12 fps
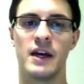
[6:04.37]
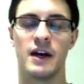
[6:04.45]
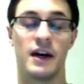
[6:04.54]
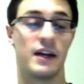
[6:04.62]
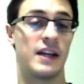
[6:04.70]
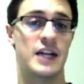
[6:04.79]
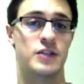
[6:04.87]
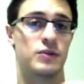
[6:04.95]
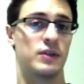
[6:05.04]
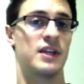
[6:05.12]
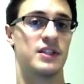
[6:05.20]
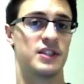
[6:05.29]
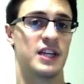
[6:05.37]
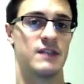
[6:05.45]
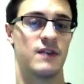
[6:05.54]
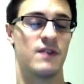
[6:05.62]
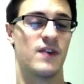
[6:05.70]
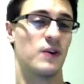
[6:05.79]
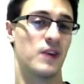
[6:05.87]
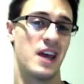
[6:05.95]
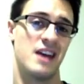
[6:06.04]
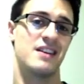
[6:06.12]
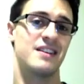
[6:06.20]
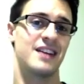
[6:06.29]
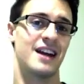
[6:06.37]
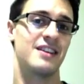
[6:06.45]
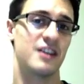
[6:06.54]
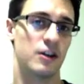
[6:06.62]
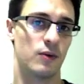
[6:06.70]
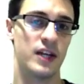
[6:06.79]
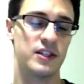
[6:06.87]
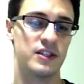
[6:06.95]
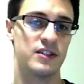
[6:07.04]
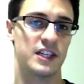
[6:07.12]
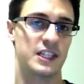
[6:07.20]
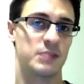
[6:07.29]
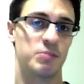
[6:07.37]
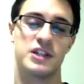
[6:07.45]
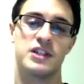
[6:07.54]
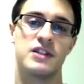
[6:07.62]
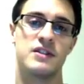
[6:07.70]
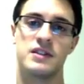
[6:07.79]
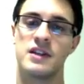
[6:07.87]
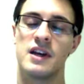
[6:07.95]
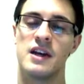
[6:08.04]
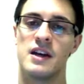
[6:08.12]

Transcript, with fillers: Uh, naturally, a C S V file can't contain the equations and expressions.